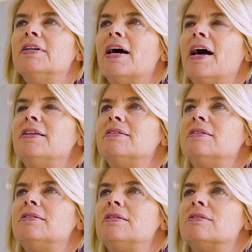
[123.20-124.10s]
and
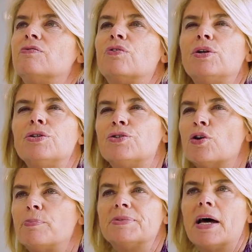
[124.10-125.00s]
this is a very
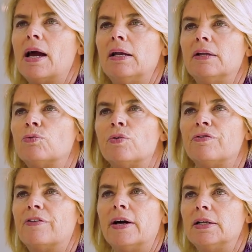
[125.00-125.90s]
subtle and
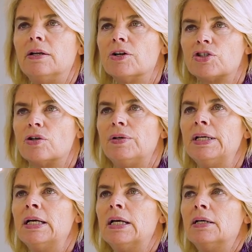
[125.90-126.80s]
refined
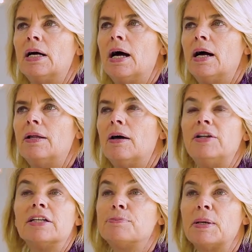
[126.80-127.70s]
luxury,
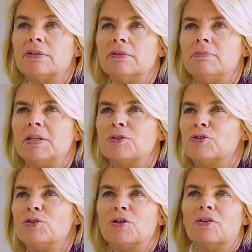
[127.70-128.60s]
unexpected
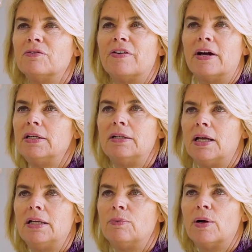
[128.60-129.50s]
because you can't find it
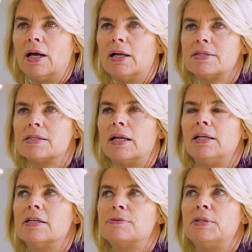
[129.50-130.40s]
anywhere else.
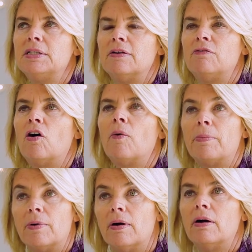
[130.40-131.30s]
And it has been developed
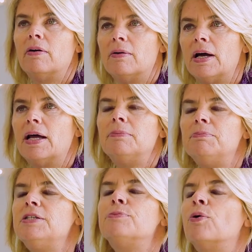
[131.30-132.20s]

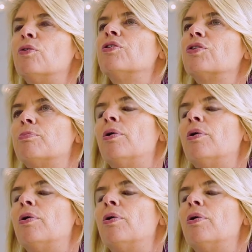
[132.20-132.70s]
and bespoke for the